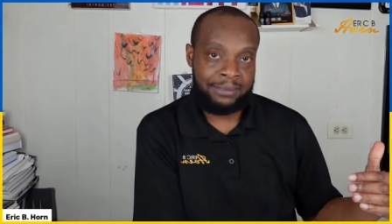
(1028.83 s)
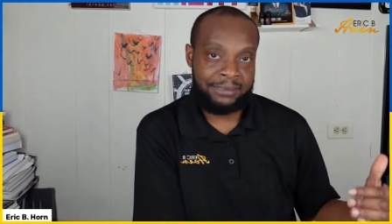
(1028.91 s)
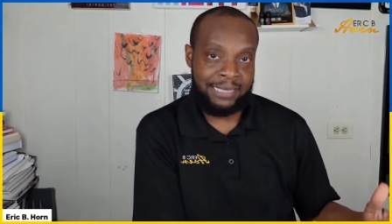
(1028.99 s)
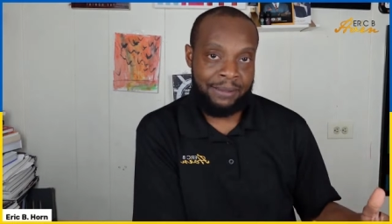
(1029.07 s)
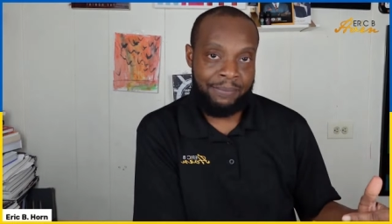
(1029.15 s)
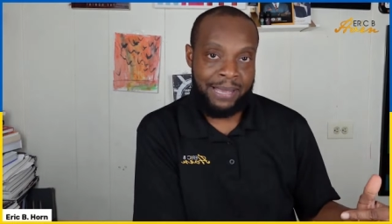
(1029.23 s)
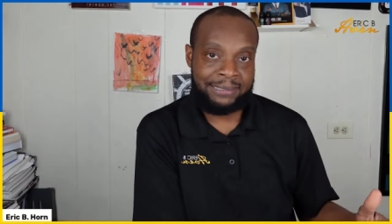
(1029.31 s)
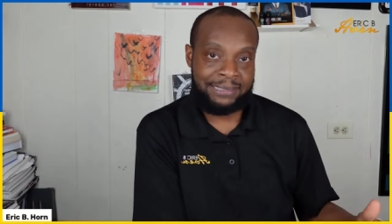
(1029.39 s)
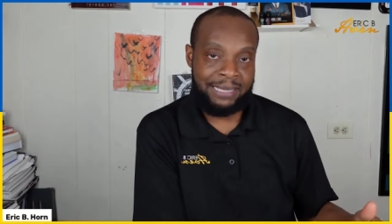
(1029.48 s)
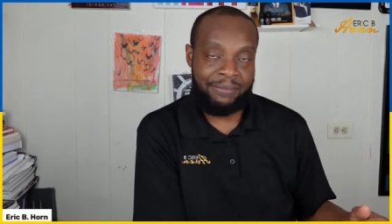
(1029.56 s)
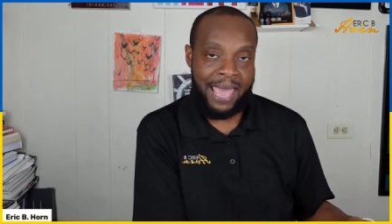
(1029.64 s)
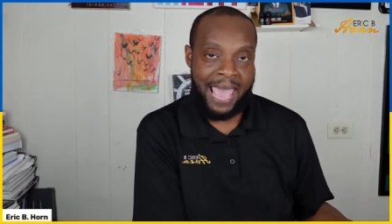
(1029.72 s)
a
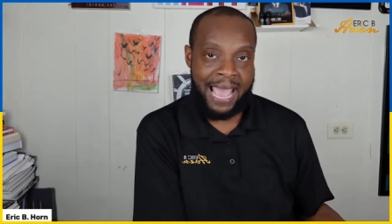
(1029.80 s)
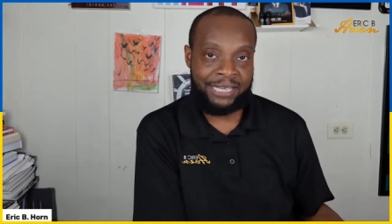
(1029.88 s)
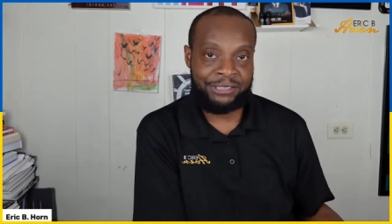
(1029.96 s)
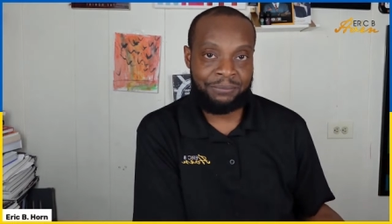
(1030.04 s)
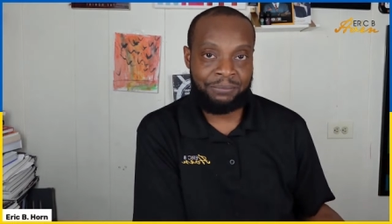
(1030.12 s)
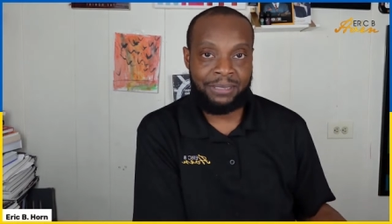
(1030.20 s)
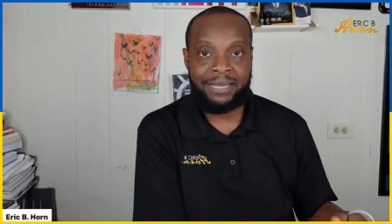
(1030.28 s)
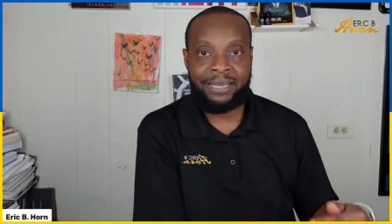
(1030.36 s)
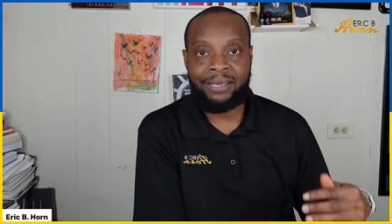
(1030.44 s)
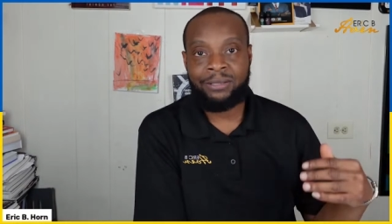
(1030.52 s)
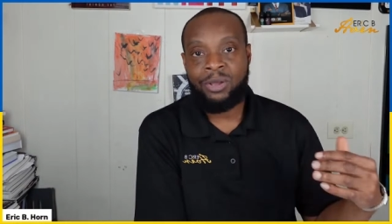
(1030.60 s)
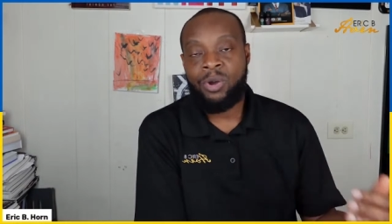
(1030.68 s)
step-by-step action
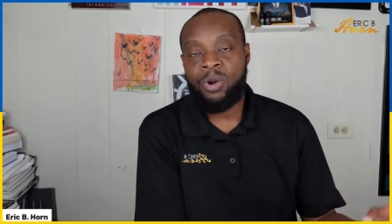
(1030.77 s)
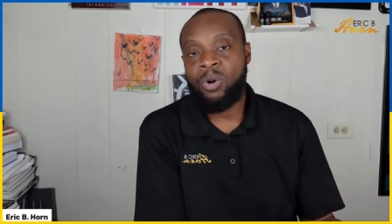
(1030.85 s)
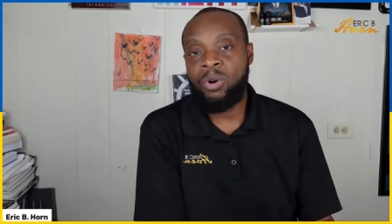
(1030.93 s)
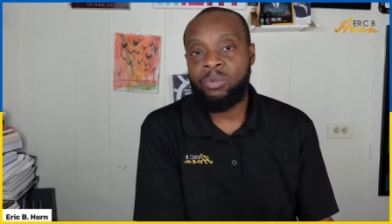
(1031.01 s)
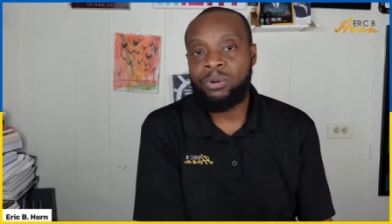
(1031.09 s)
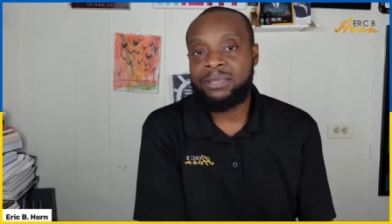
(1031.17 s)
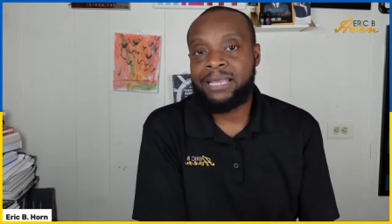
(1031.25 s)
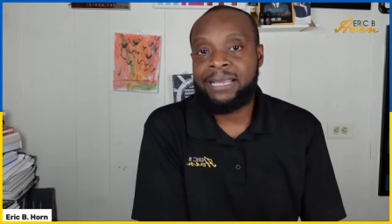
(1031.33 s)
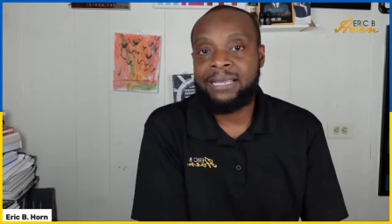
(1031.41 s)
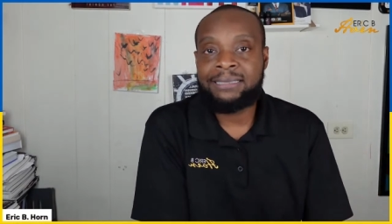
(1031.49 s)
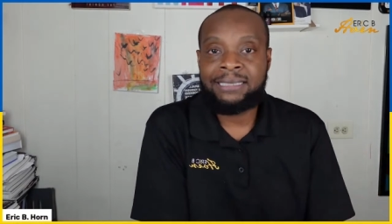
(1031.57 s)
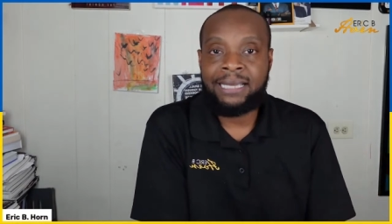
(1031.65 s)
plan on what
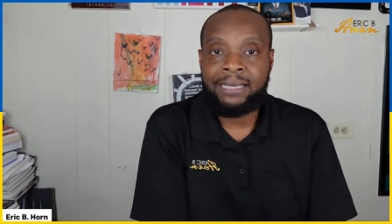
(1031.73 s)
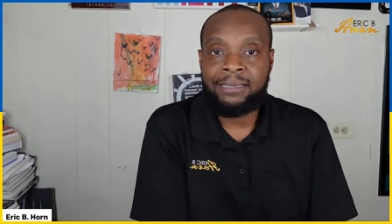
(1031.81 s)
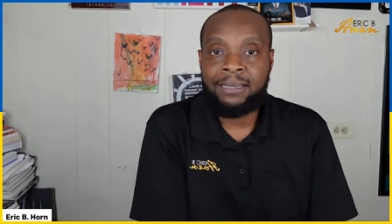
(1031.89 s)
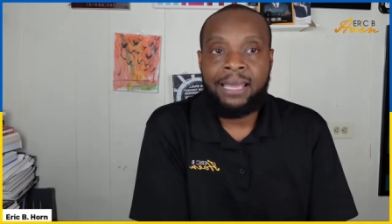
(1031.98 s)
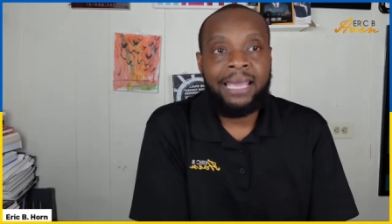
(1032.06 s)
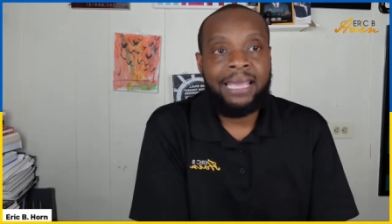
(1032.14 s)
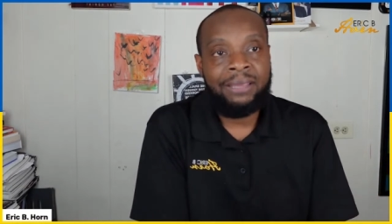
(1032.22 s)
they can take.